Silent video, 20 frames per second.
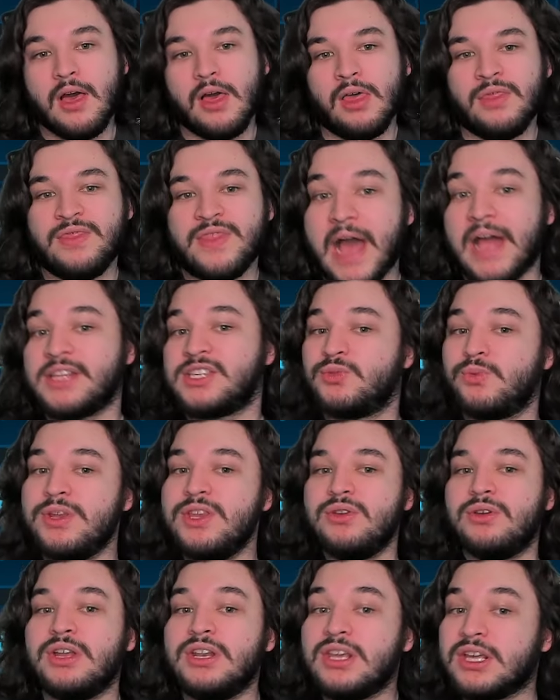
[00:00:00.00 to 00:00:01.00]
that's when
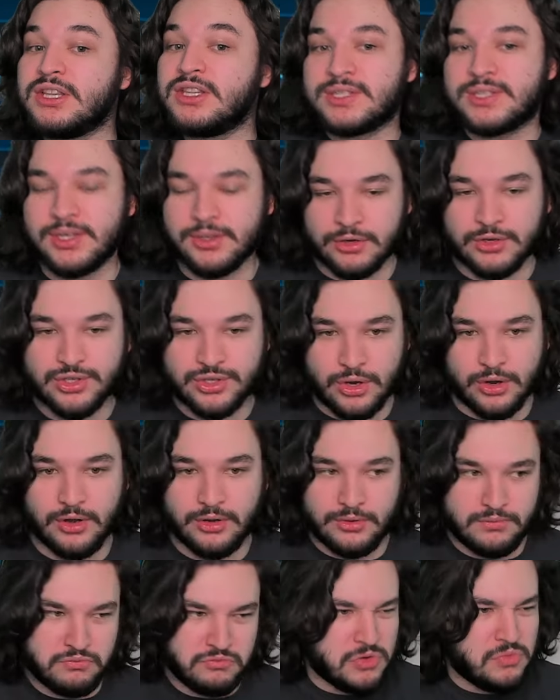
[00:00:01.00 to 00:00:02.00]
you can consider start
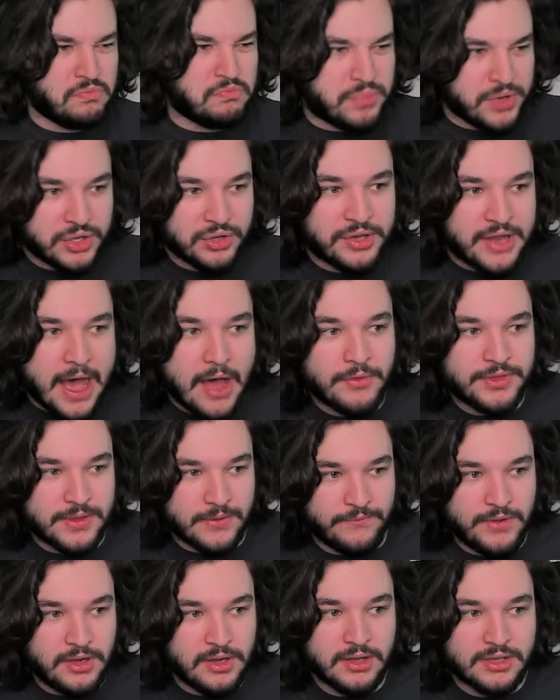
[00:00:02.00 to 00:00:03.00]
to build out the
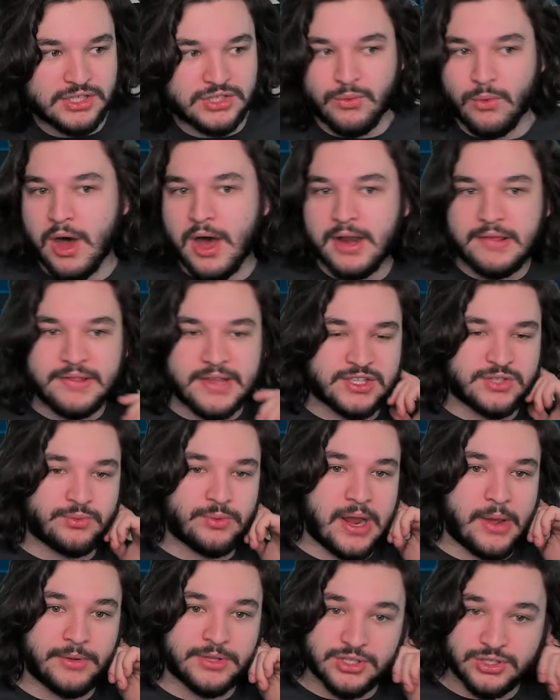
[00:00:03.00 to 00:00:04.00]
Phoenix squad, and that's
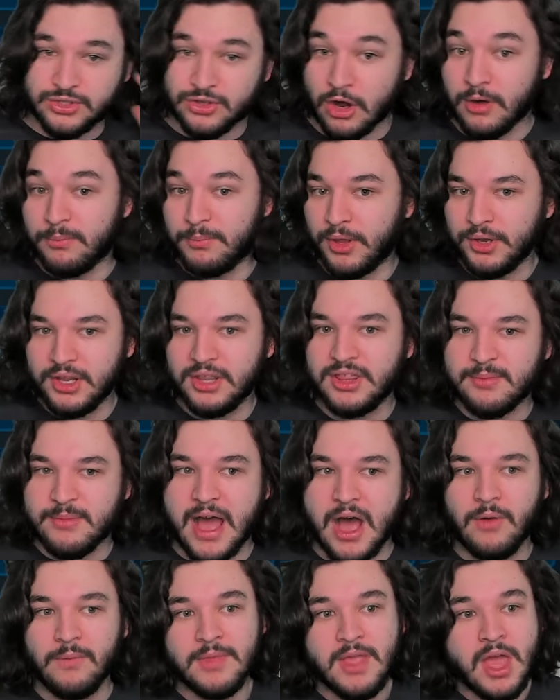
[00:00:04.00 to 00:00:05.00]
when I would start building them
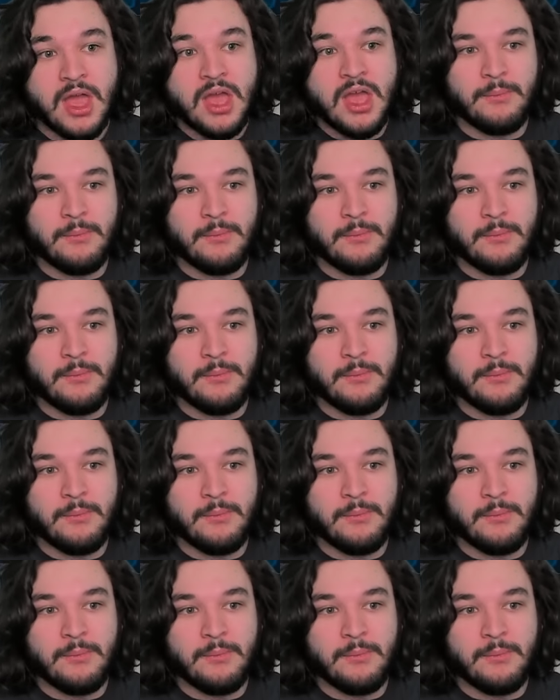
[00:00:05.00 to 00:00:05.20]
out.